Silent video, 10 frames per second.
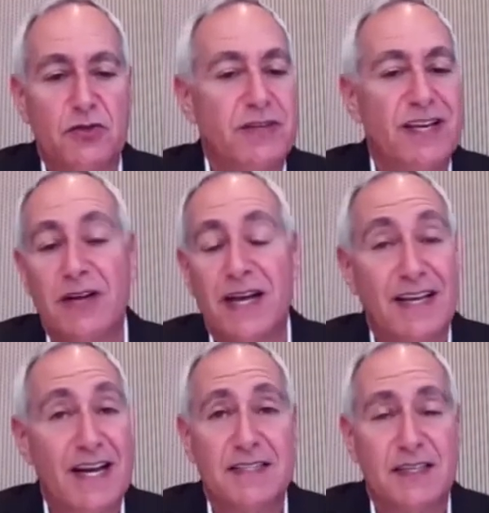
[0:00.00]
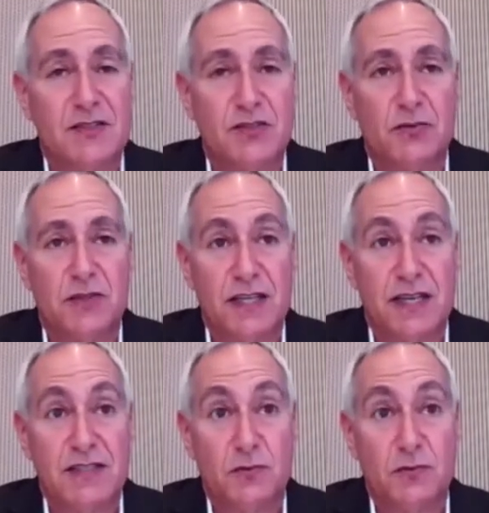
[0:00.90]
who never had access to a test